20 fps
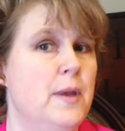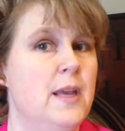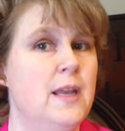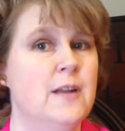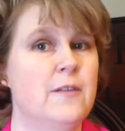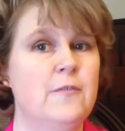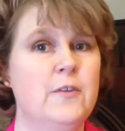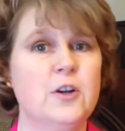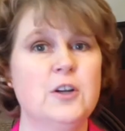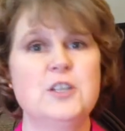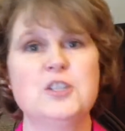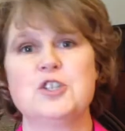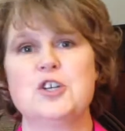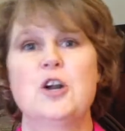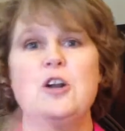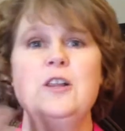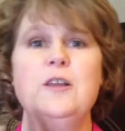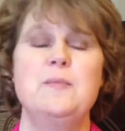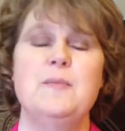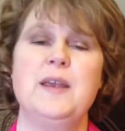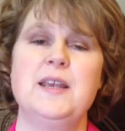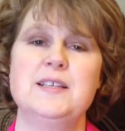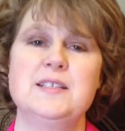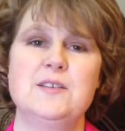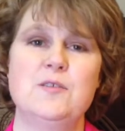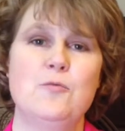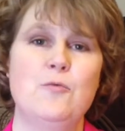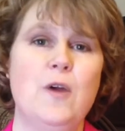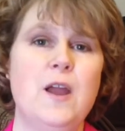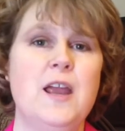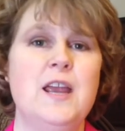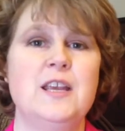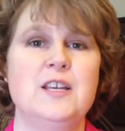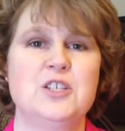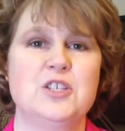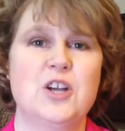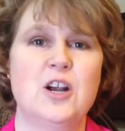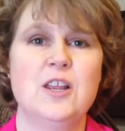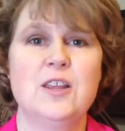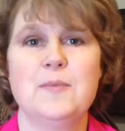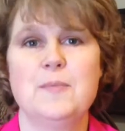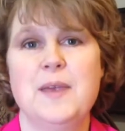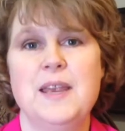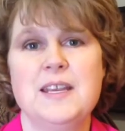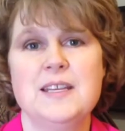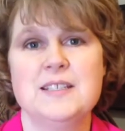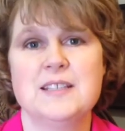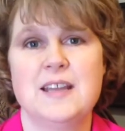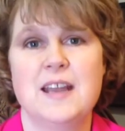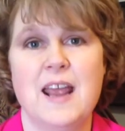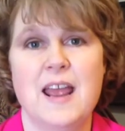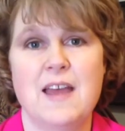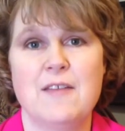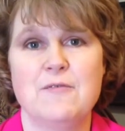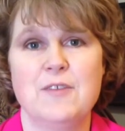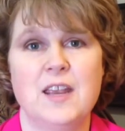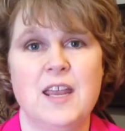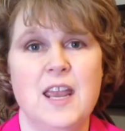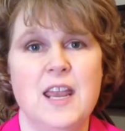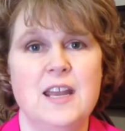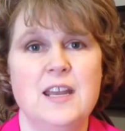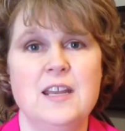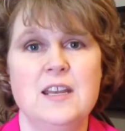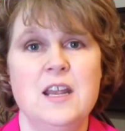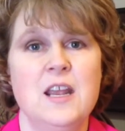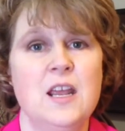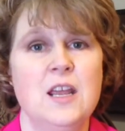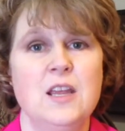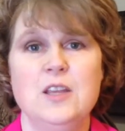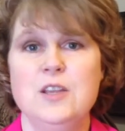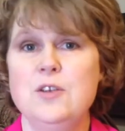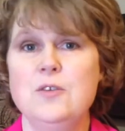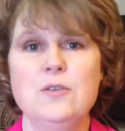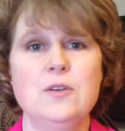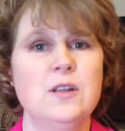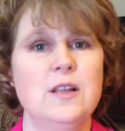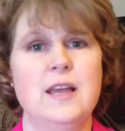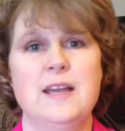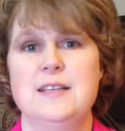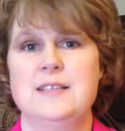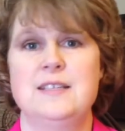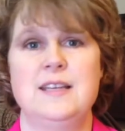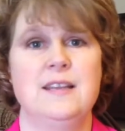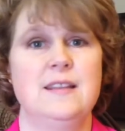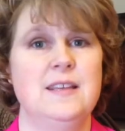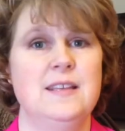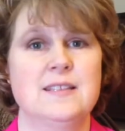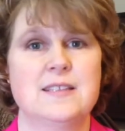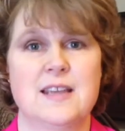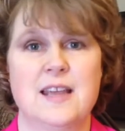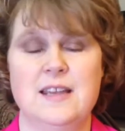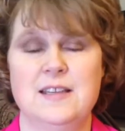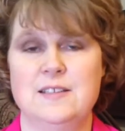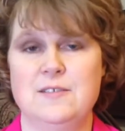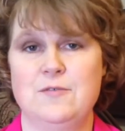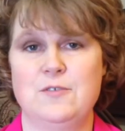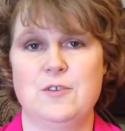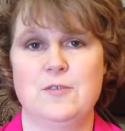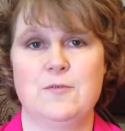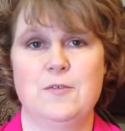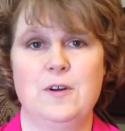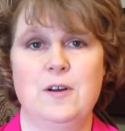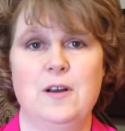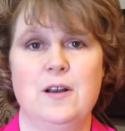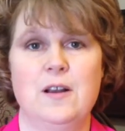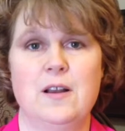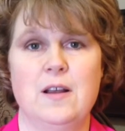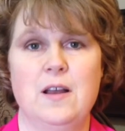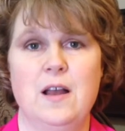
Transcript: in a very Charlotte Mason way. Charlotte Mason advocated utilizing these kinds of different